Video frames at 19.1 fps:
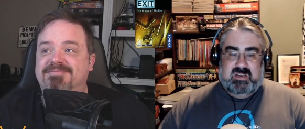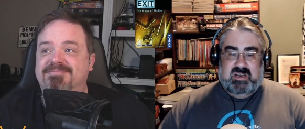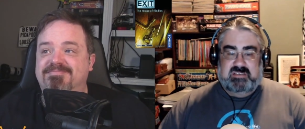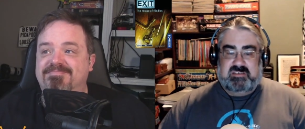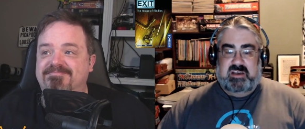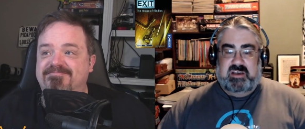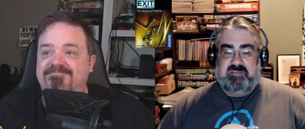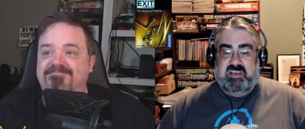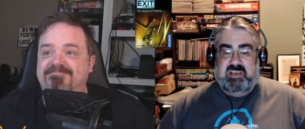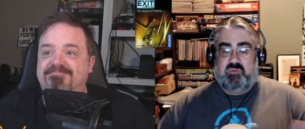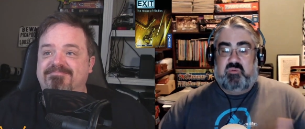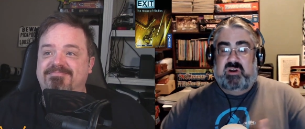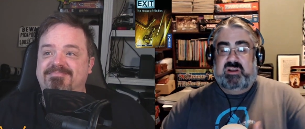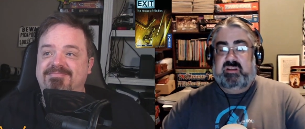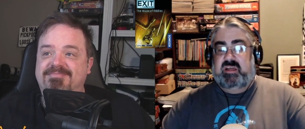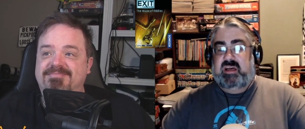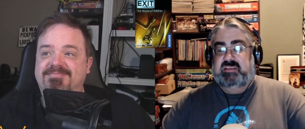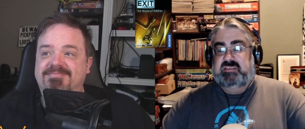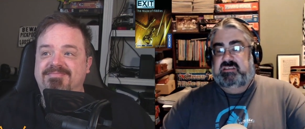Speaker 1: Because like this
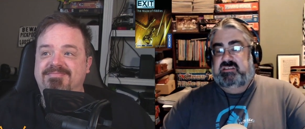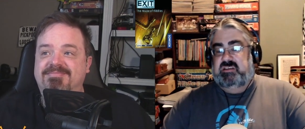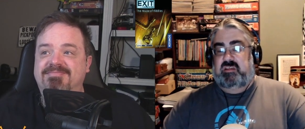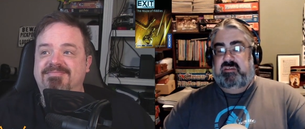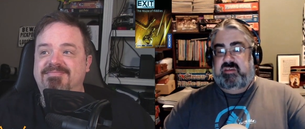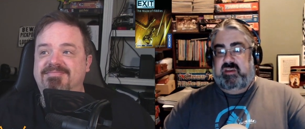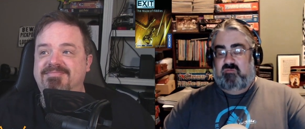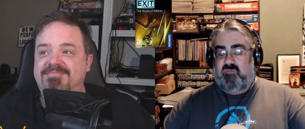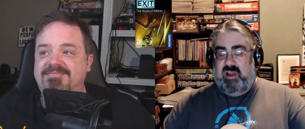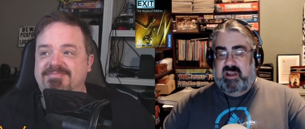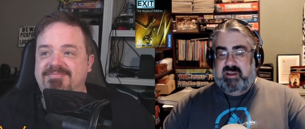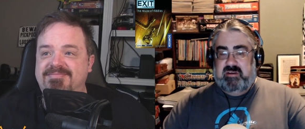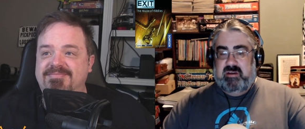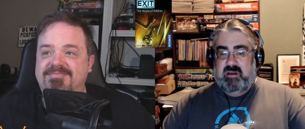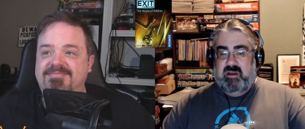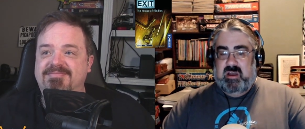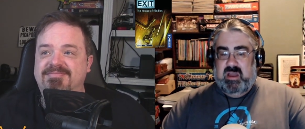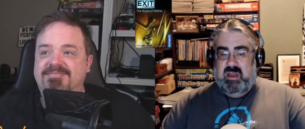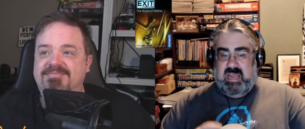one, this is the other thing, right?
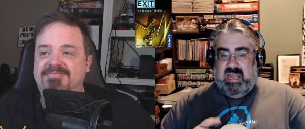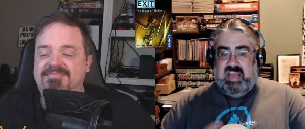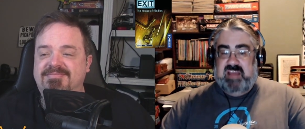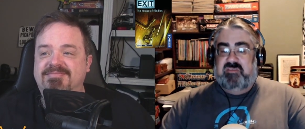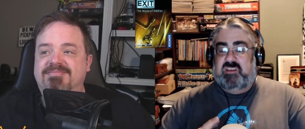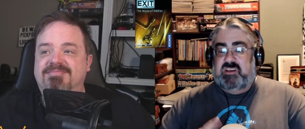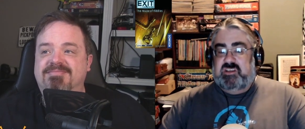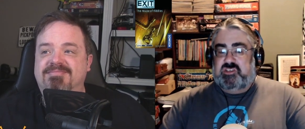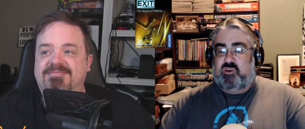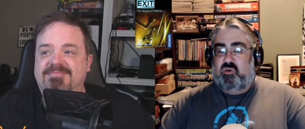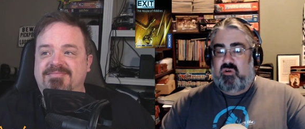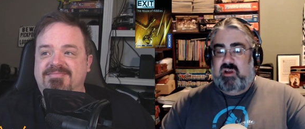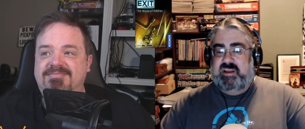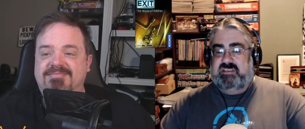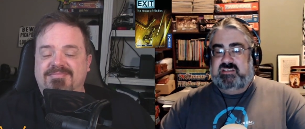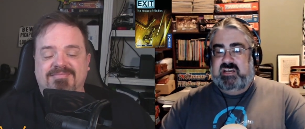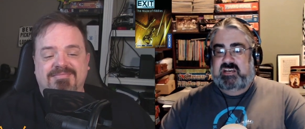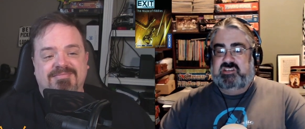In the story, it